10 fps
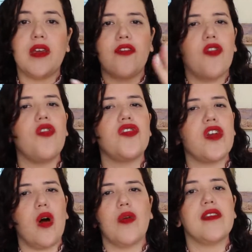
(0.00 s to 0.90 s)
of course
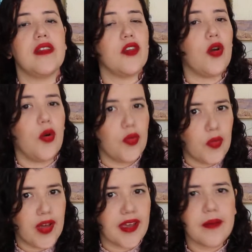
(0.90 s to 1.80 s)
always in your own
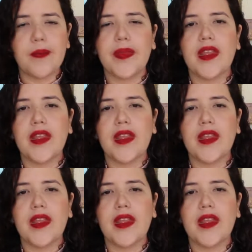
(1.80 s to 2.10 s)
way,